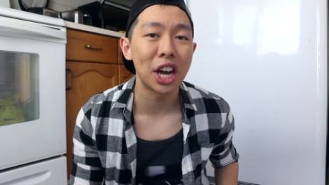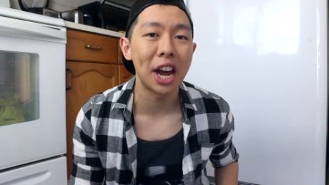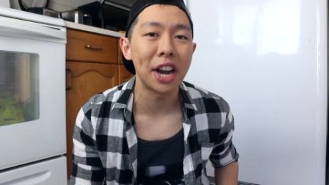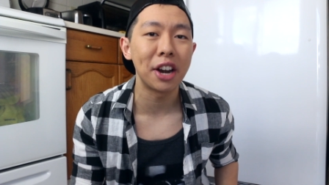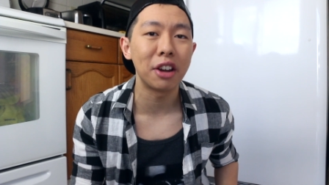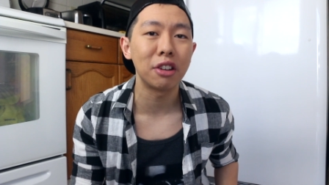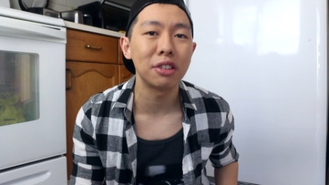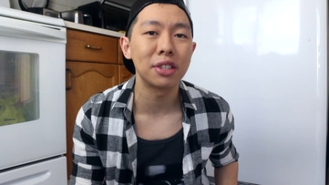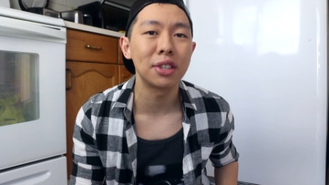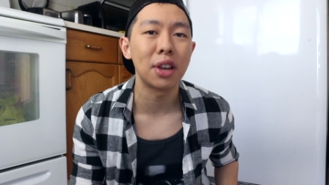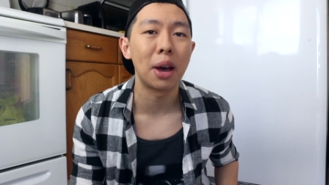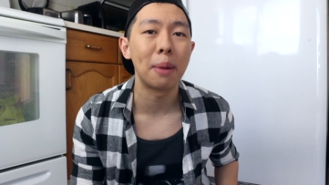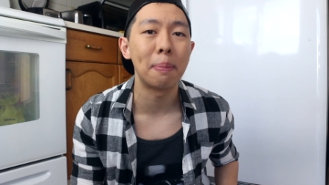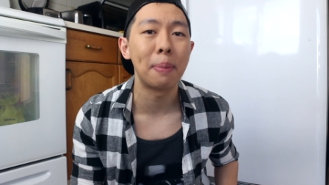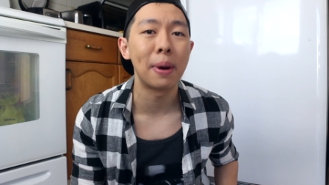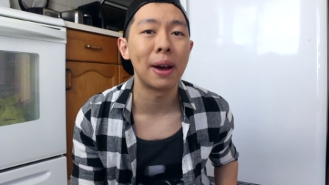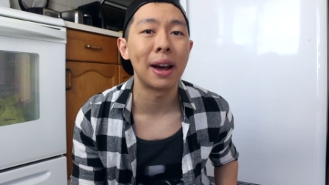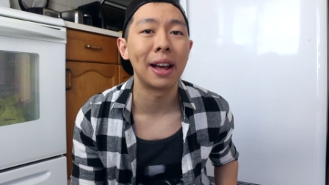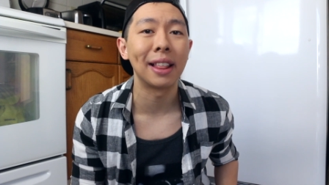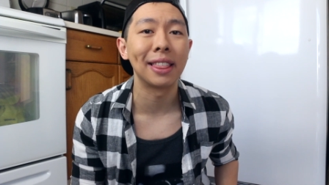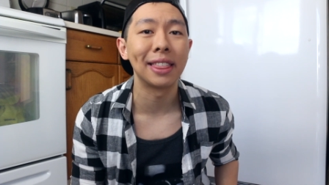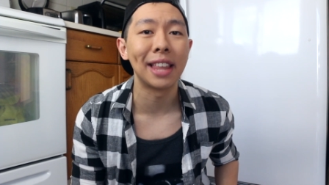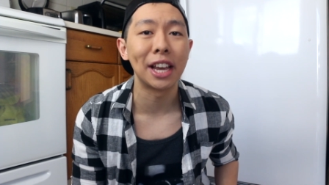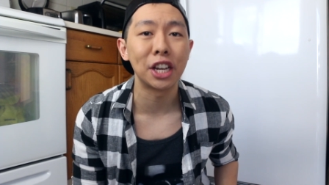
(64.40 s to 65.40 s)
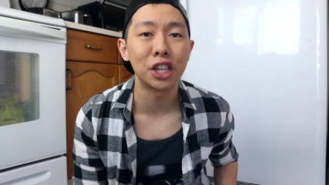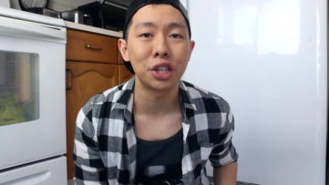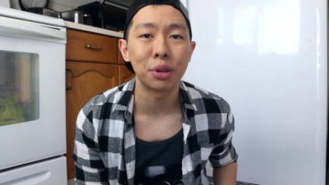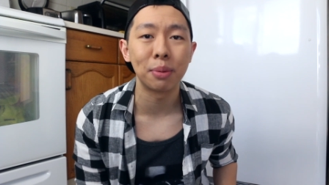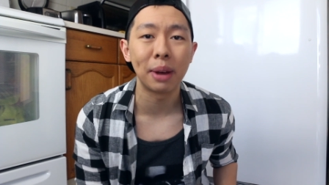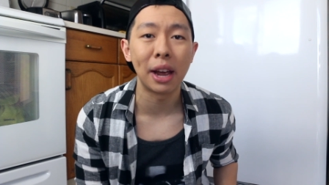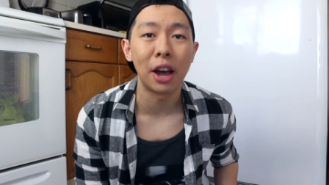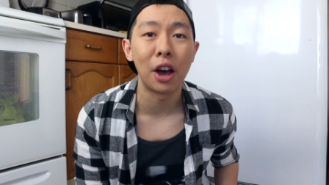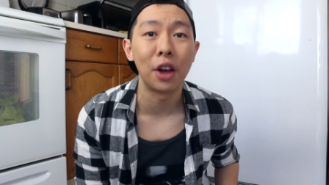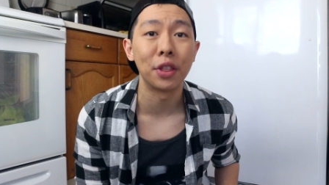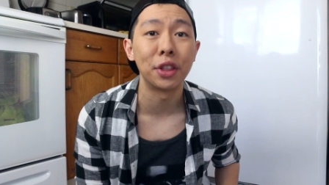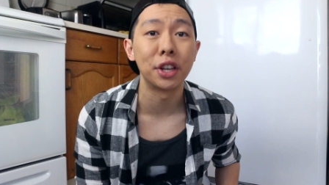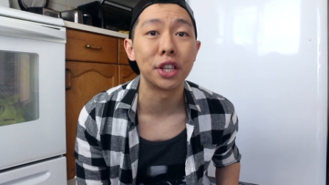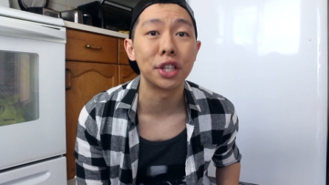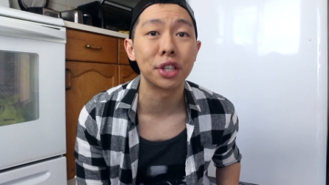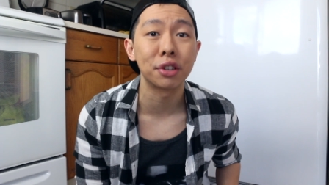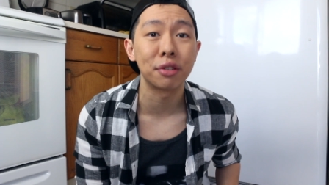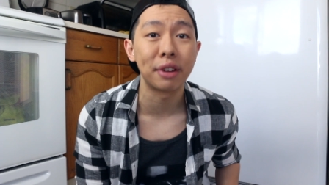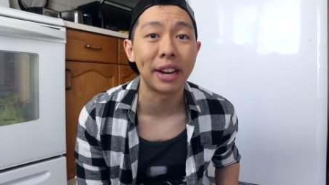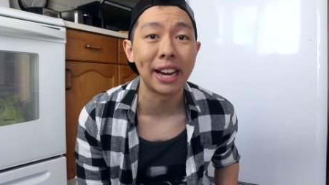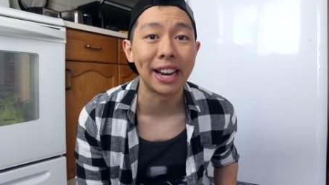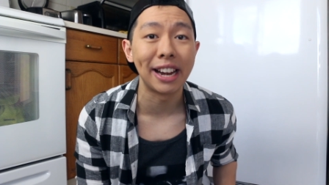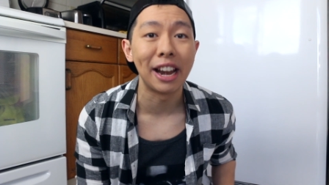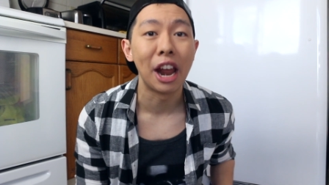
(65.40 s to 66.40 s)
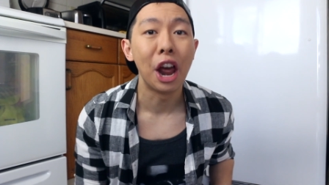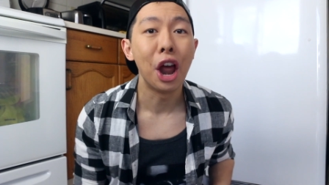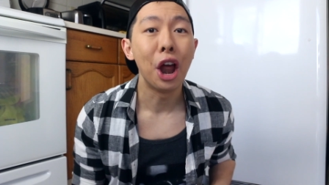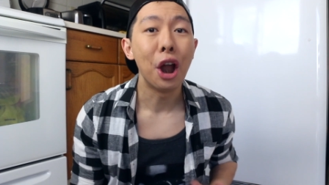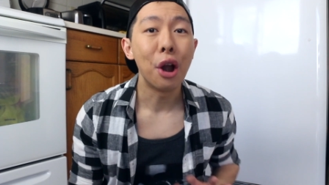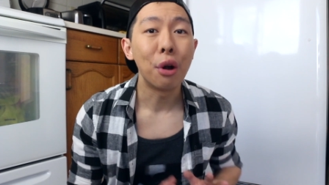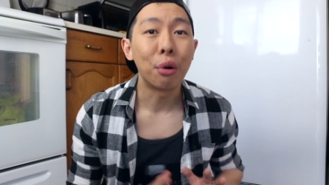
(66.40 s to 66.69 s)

channel, so I'll put a link to it on the screen